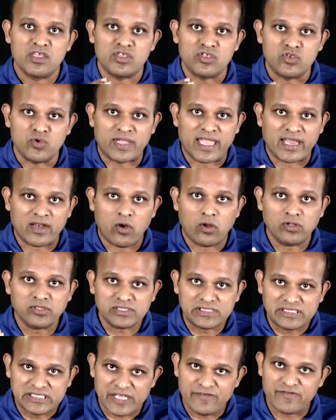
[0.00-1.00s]
You can
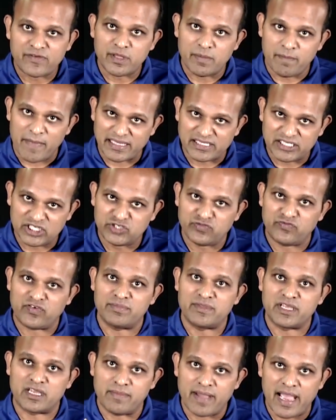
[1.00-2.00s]
also see from the message
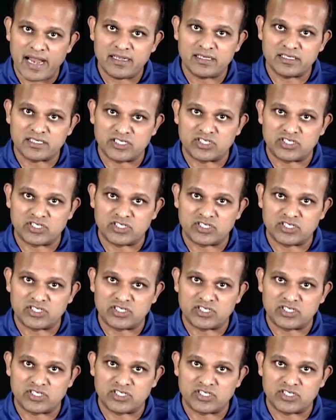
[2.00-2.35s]
from the command and